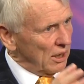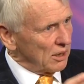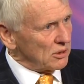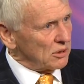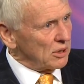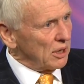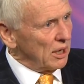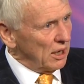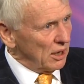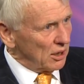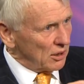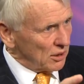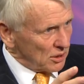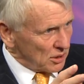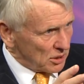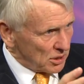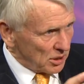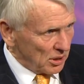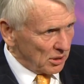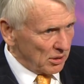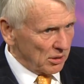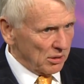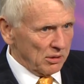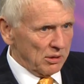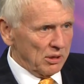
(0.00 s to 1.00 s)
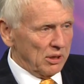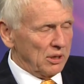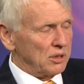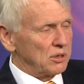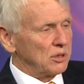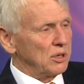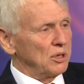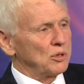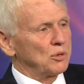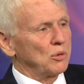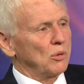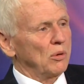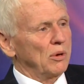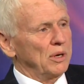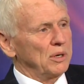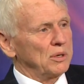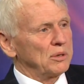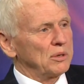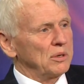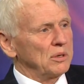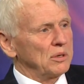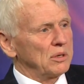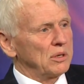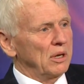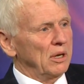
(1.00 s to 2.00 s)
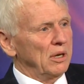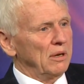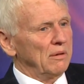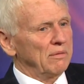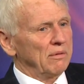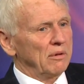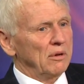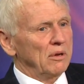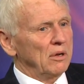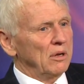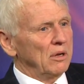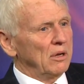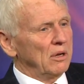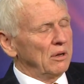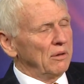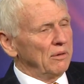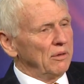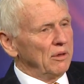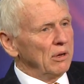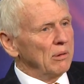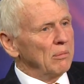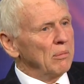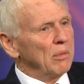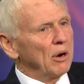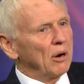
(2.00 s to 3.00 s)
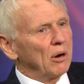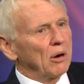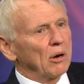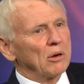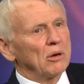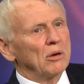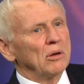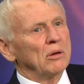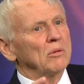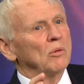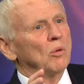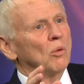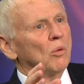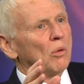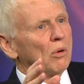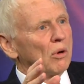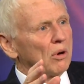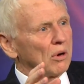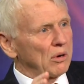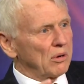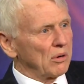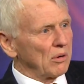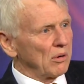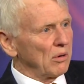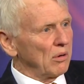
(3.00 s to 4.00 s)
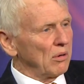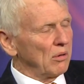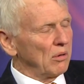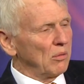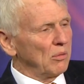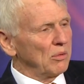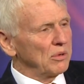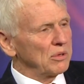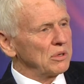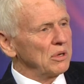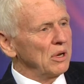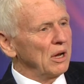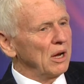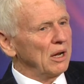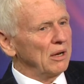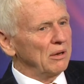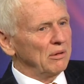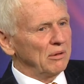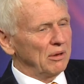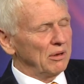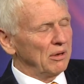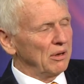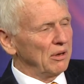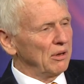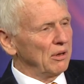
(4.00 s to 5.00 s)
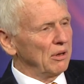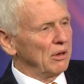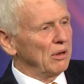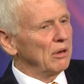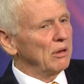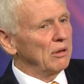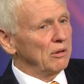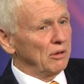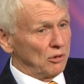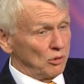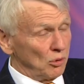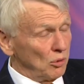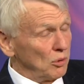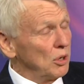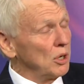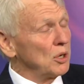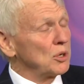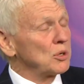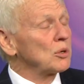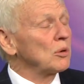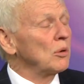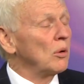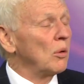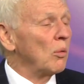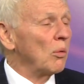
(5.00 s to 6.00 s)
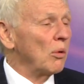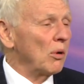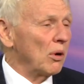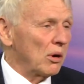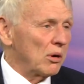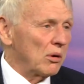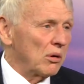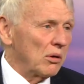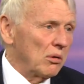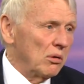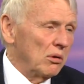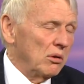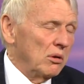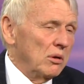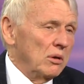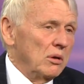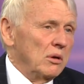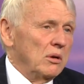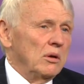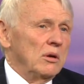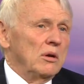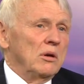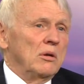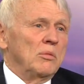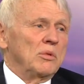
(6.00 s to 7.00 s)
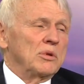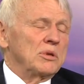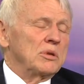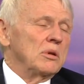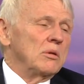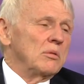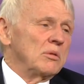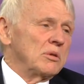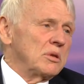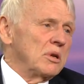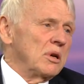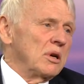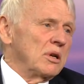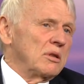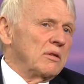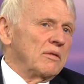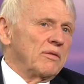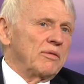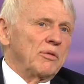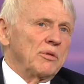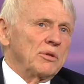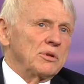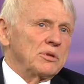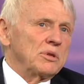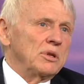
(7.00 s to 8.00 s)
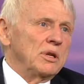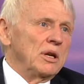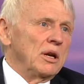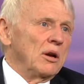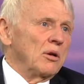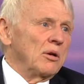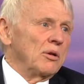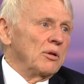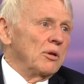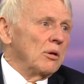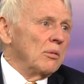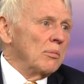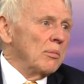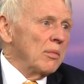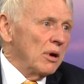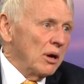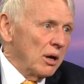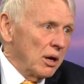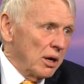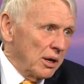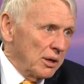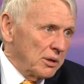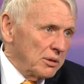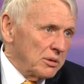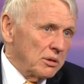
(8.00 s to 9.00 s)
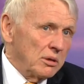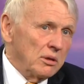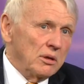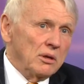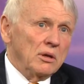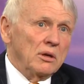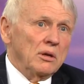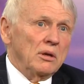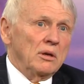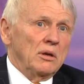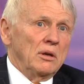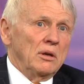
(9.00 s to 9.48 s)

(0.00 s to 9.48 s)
as they considered these situations, the American worker was not, the traditional worker was not the first thing on their minds.